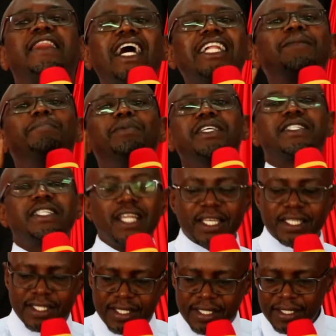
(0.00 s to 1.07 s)
that
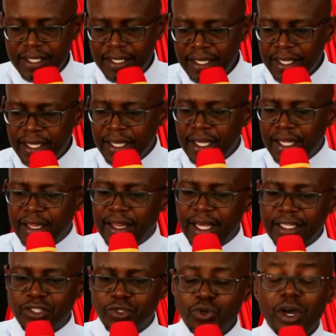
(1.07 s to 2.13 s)
business
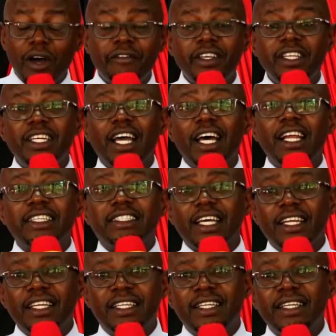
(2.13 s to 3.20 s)
that you have inherited,
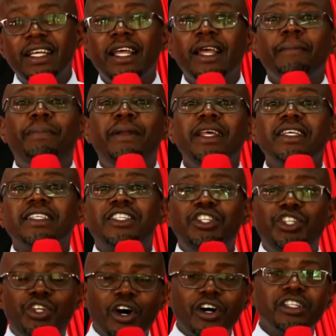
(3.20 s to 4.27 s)
please
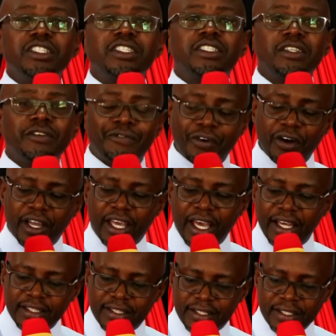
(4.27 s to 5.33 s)
don't
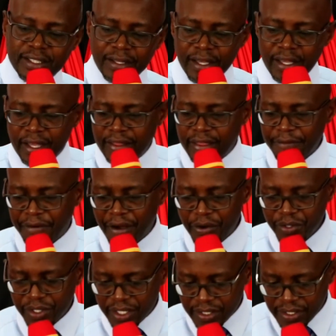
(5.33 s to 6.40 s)
forget the
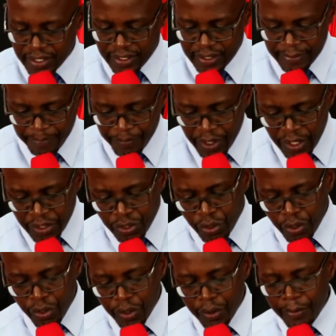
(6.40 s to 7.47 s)
founders.
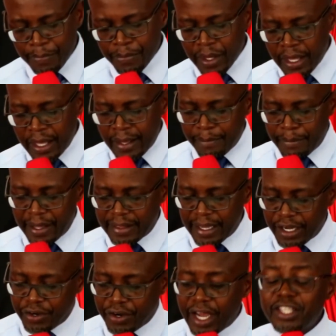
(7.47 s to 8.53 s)
So, by the
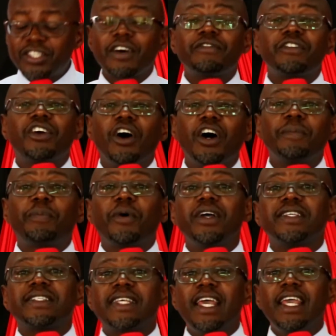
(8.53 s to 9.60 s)
grace of God, Paul
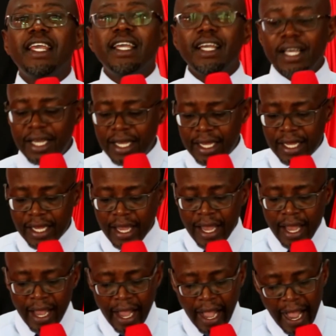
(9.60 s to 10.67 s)
is saying,
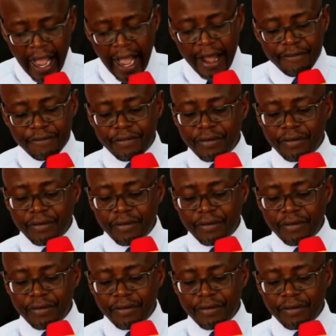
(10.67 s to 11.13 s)
I've,